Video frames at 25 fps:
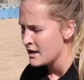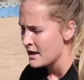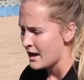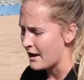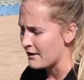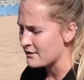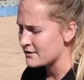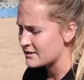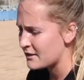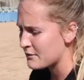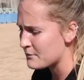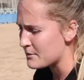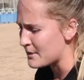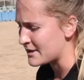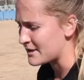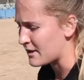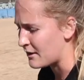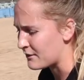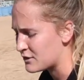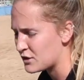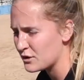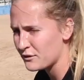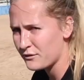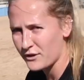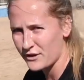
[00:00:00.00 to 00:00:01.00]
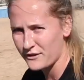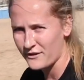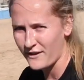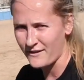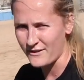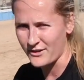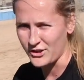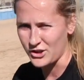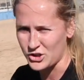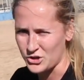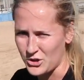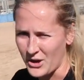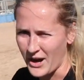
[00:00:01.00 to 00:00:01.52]
I was giving myself 245
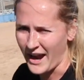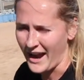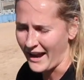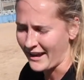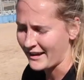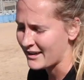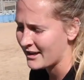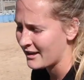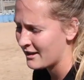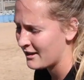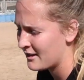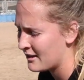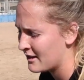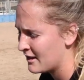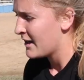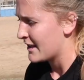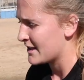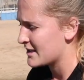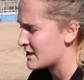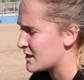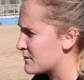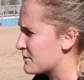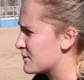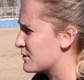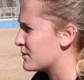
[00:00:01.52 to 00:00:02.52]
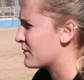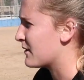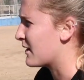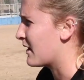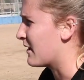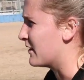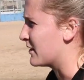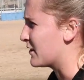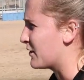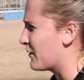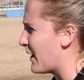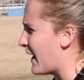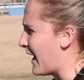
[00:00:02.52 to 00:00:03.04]
on the track, and since we're doing it
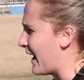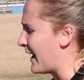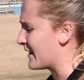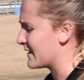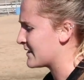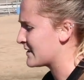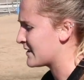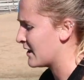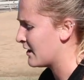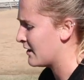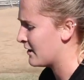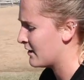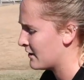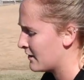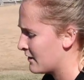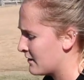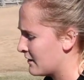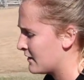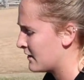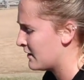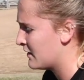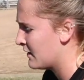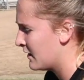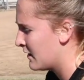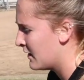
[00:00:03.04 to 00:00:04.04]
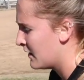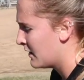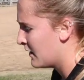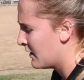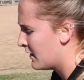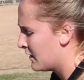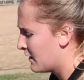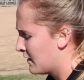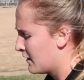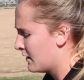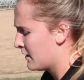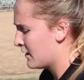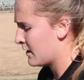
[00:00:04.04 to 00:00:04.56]
on the grass,
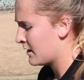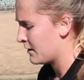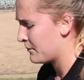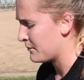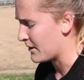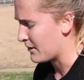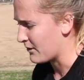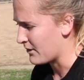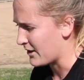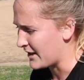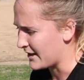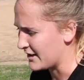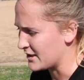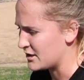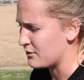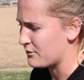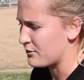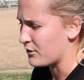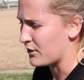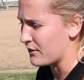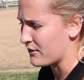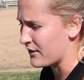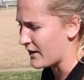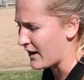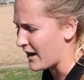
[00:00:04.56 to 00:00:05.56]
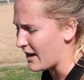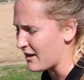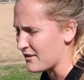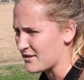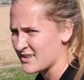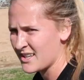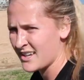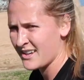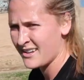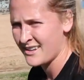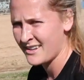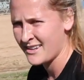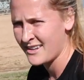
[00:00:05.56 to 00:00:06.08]
I mean, you're hitting
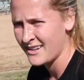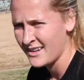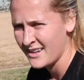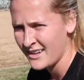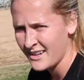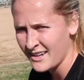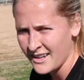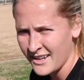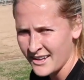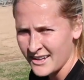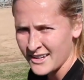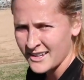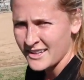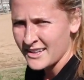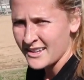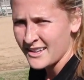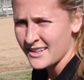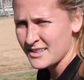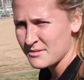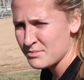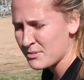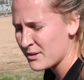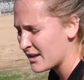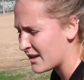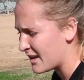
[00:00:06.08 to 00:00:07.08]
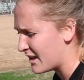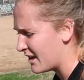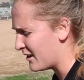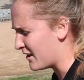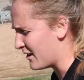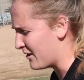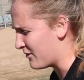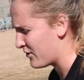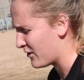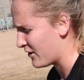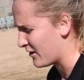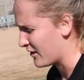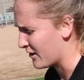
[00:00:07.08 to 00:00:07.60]
245s. That's pretty
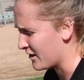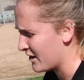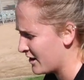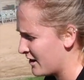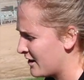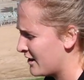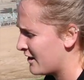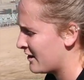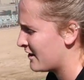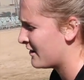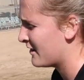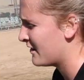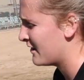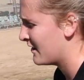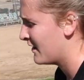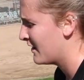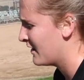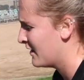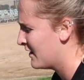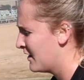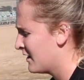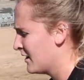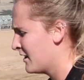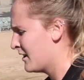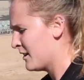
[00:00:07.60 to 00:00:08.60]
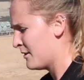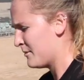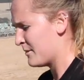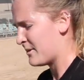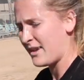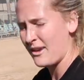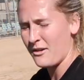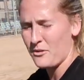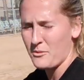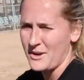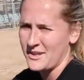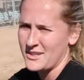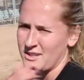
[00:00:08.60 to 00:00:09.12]
good for, I'm gonna
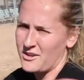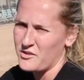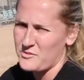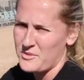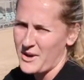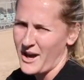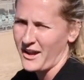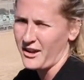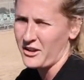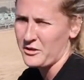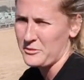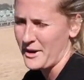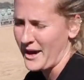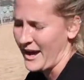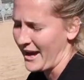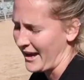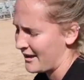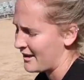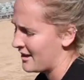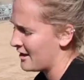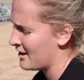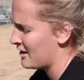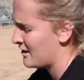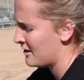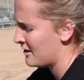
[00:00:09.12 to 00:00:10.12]
give myself a pat on the back.